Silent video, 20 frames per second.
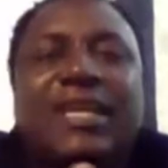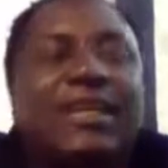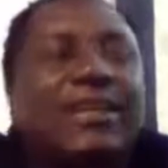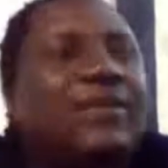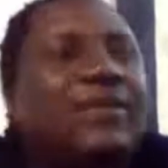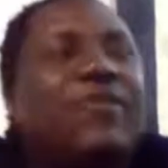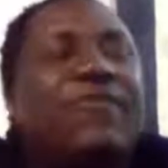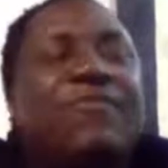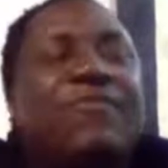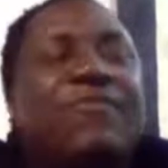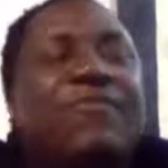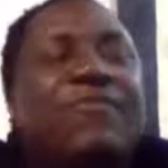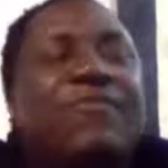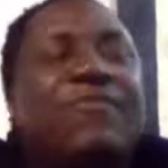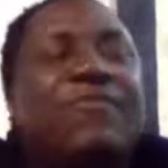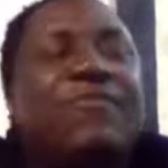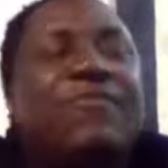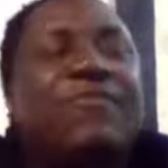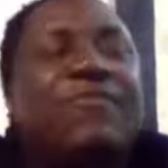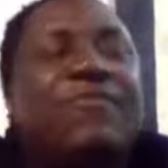because
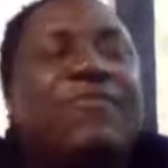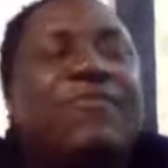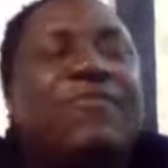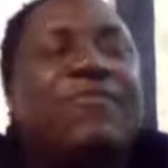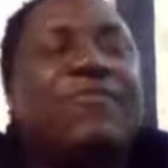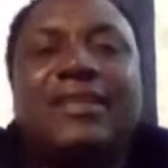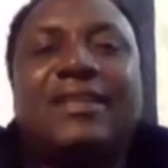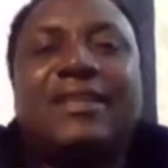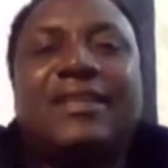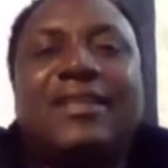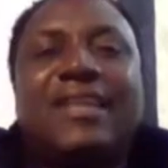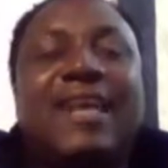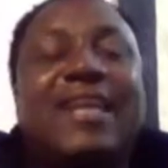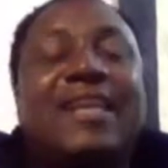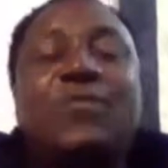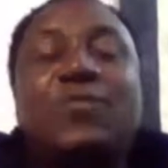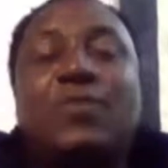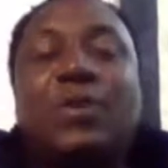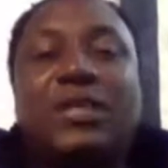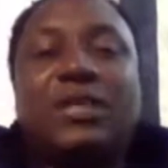government
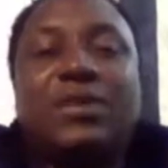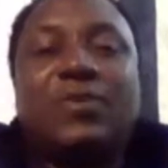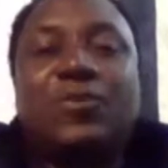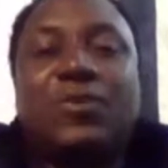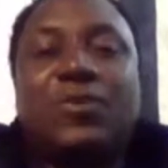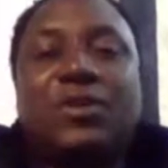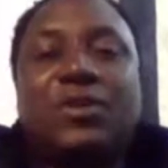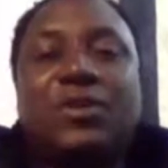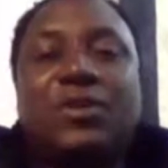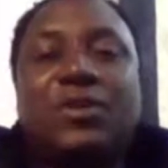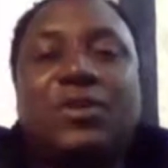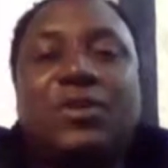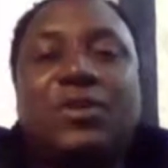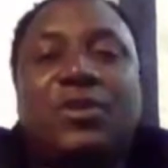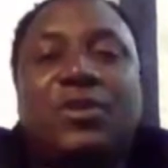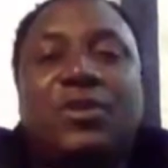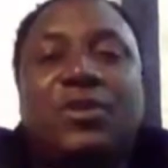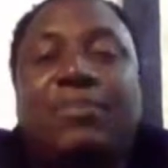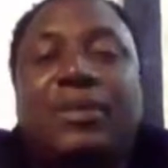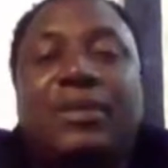anywhere in the
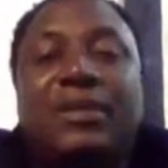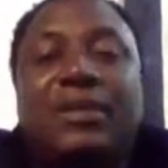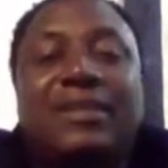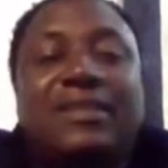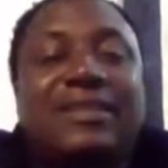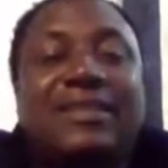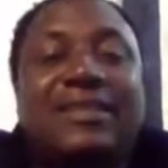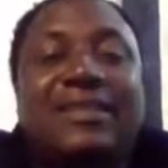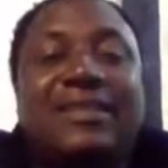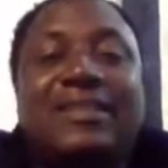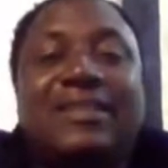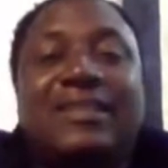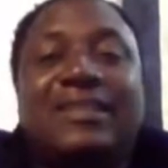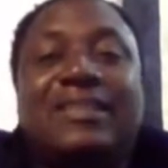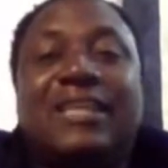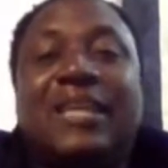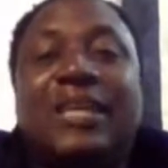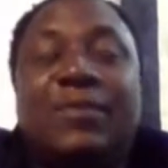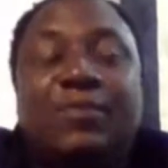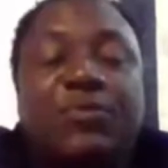world is a it's,
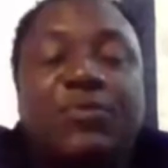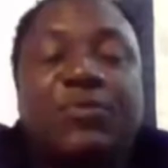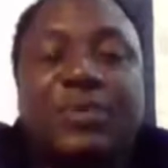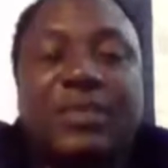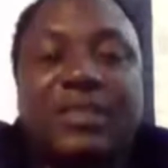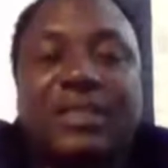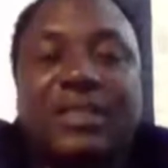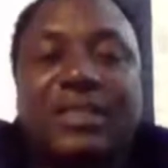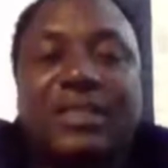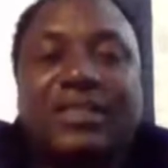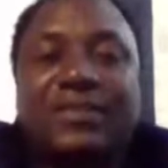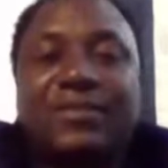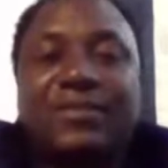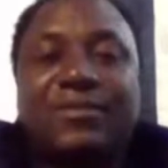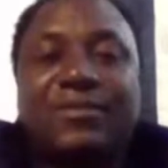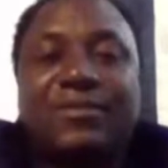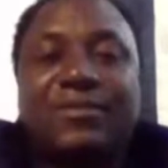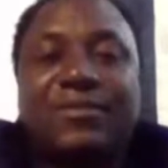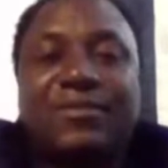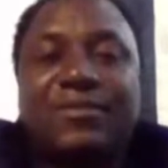it's terrible
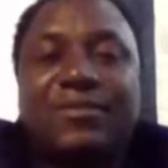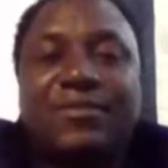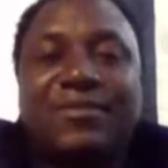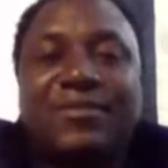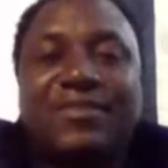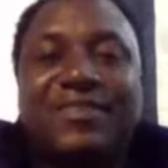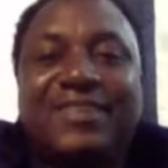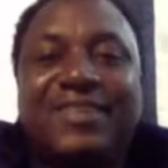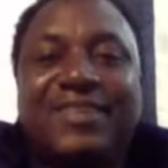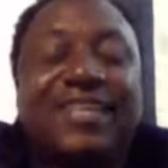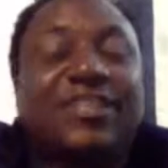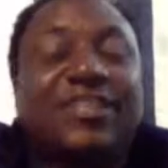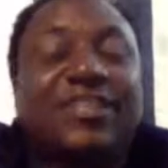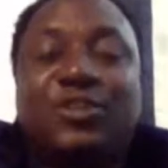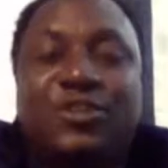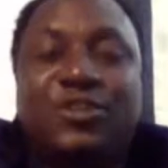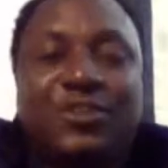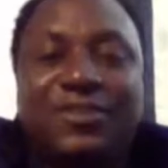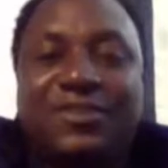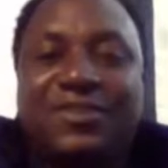business
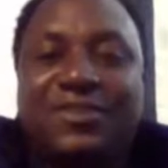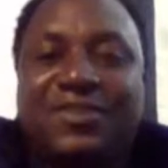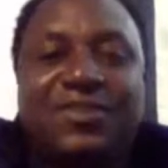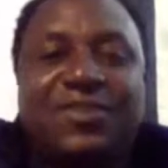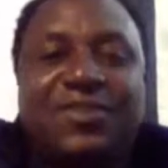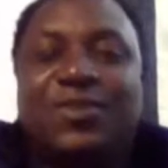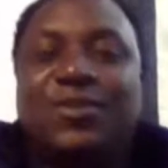entity.